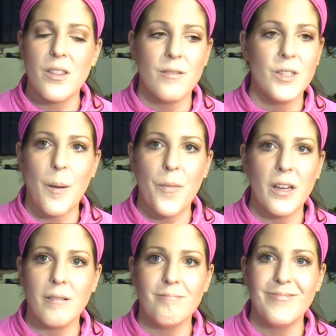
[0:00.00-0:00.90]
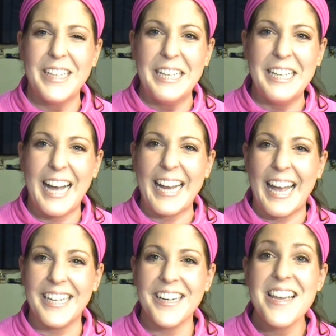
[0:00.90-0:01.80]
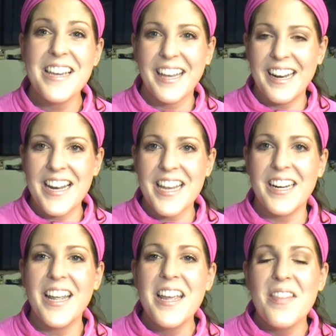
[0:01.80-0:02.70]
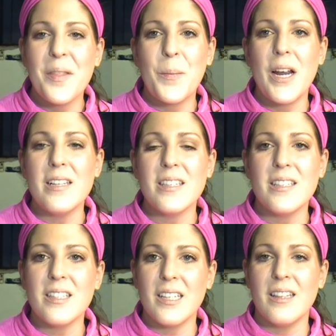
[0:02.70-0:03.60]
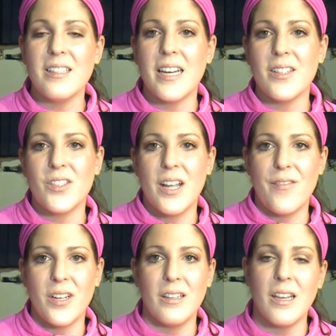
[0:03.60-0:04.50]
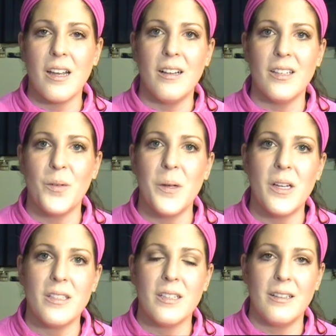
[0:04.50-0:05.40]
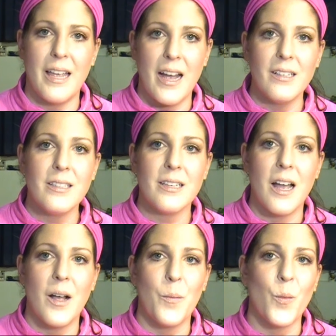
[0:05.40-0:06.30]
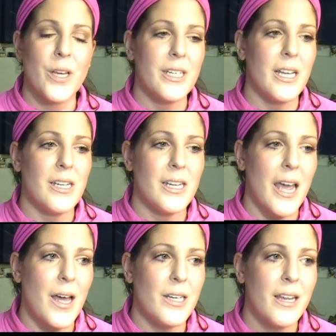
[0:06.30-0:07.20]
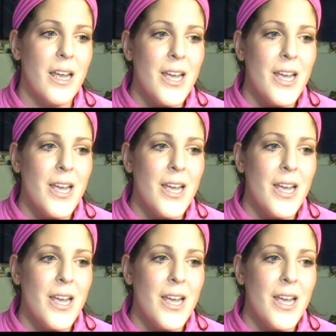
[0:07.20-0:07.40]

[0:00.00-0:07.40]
something, again, Canadian. The prices in the States are definitely a little bit less. We tend to get